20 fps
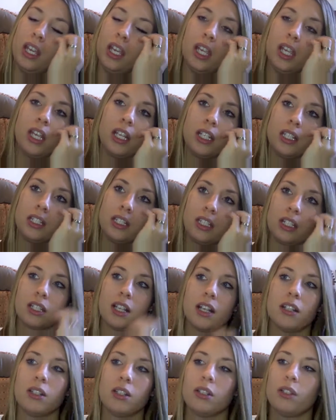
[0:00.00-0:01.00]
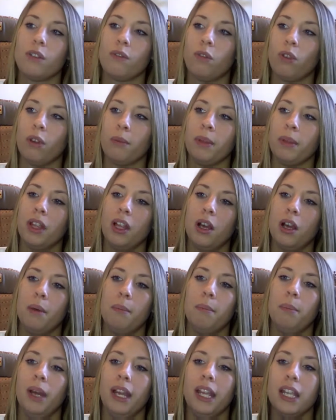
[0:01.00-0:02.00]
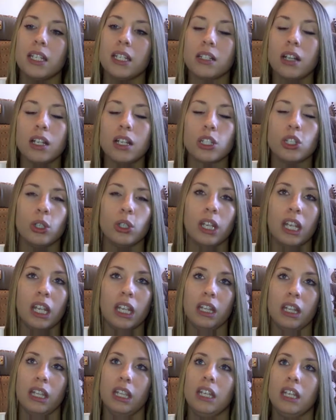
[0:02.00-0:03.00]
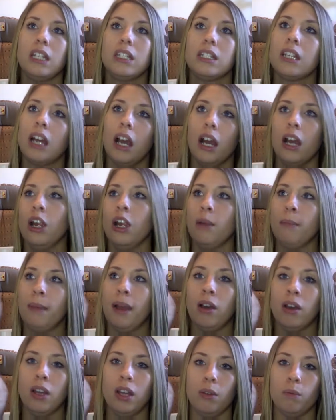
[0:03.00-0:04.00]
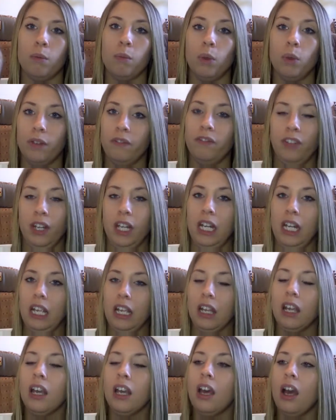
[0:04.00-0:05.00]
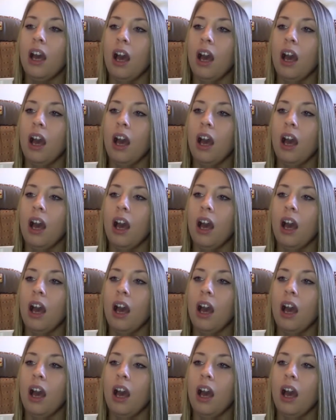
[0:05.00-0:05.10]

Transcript: He gets 6 ounces of formula, but he's not drinking the entire amount in one feeding.